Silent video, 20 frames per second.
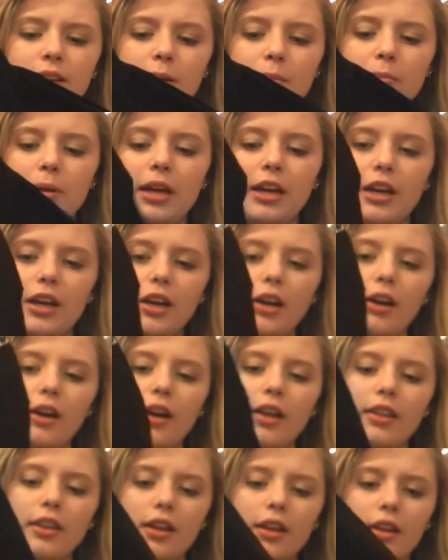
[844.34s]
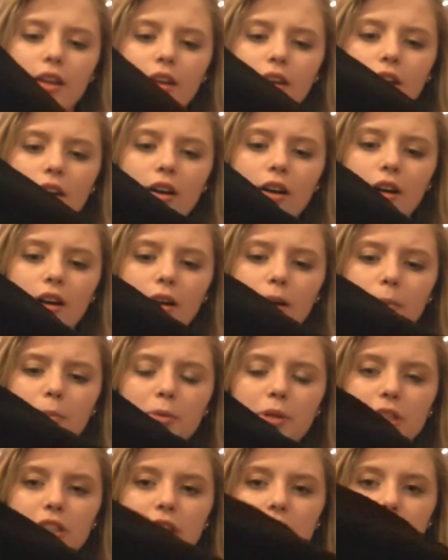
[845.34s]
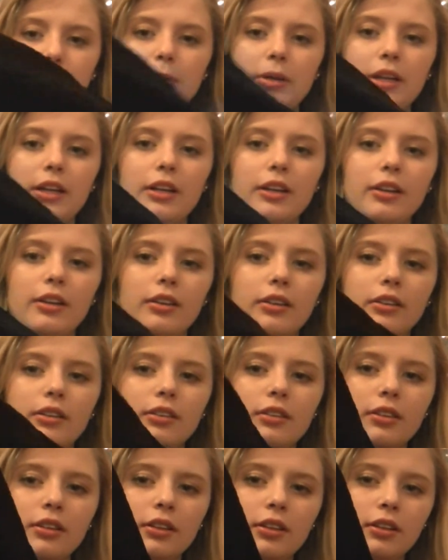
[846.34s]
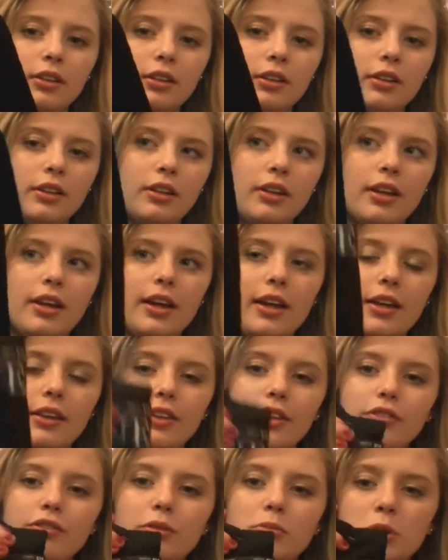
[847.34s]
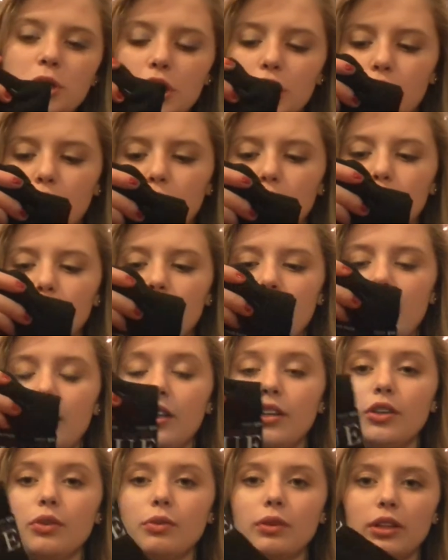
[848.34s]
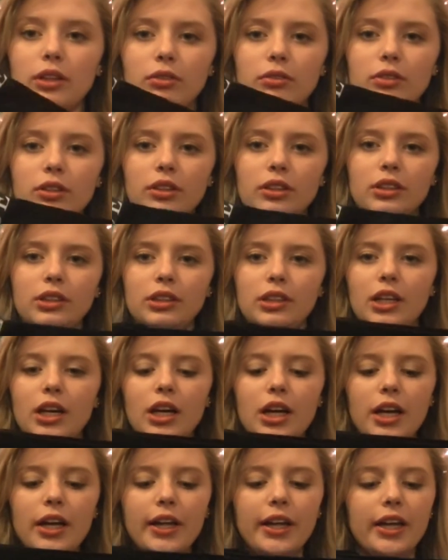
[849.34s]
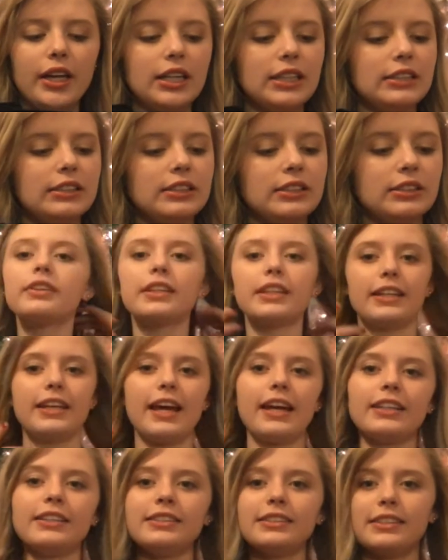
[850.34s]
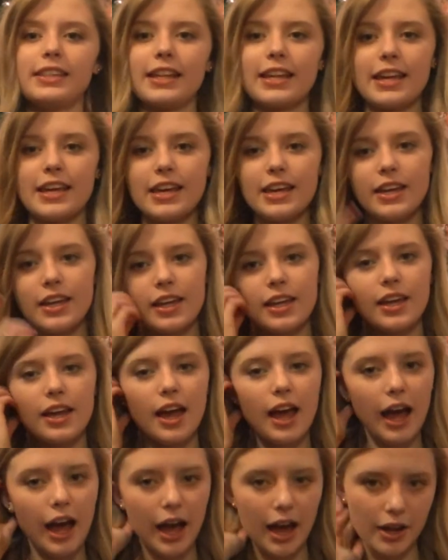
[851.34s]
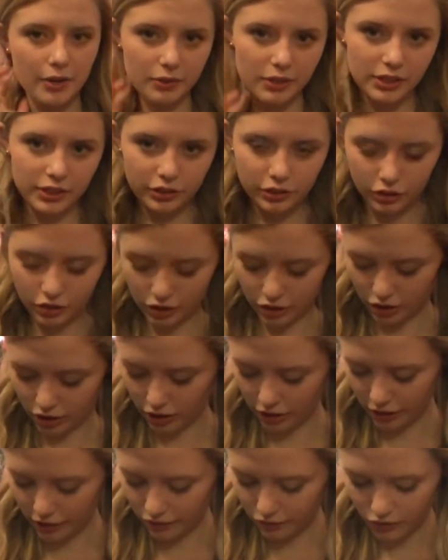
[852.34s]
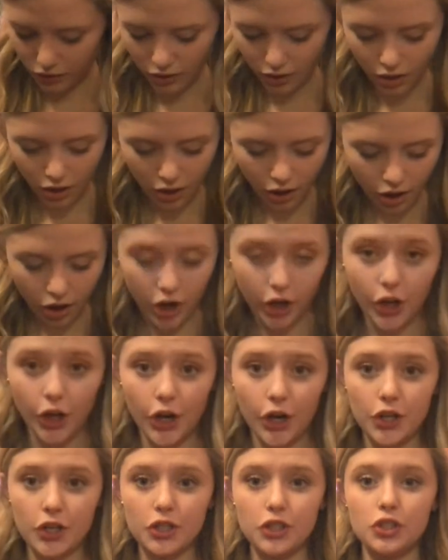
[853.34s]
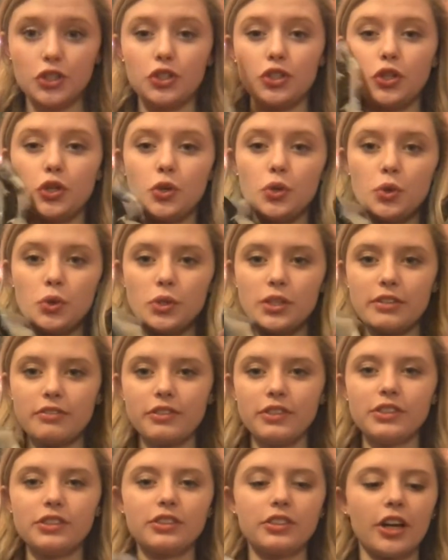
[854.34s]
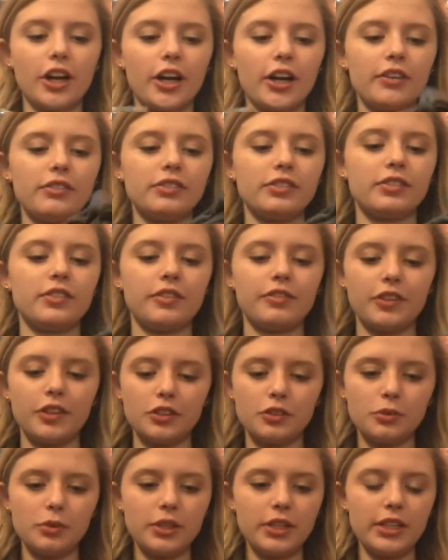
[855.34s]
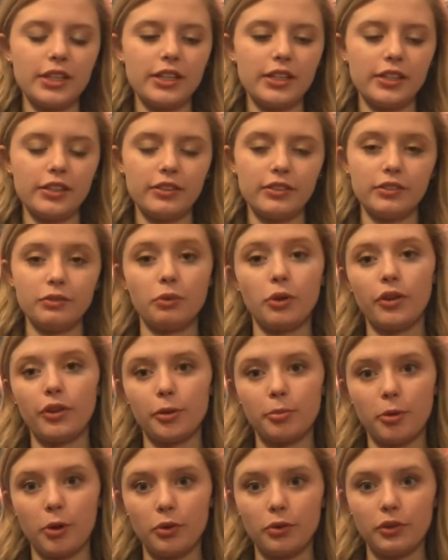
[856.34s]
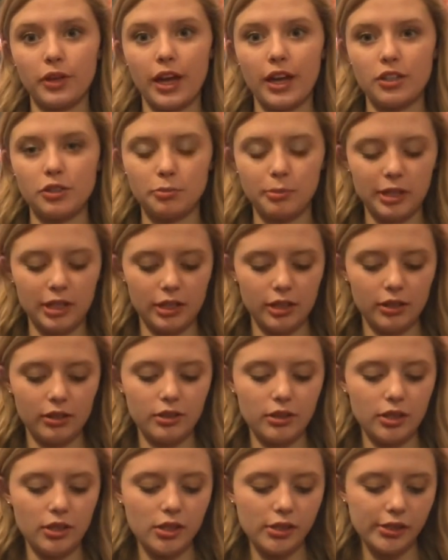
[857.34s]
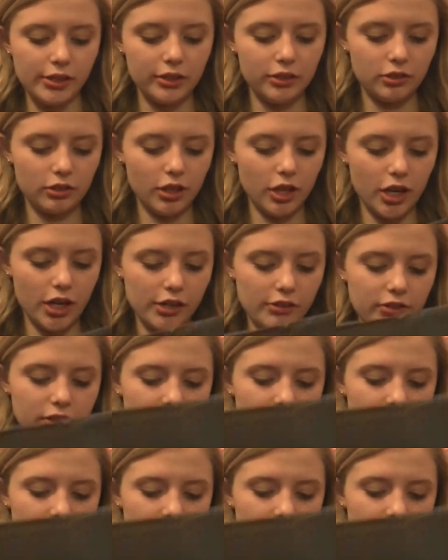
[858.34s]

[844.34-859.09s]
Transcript: pair and then a printed pair. They're from Hue, and they're really, really nice. The next thing I received are two different scarves. The first one, is, well, they're both Kashmina scarves,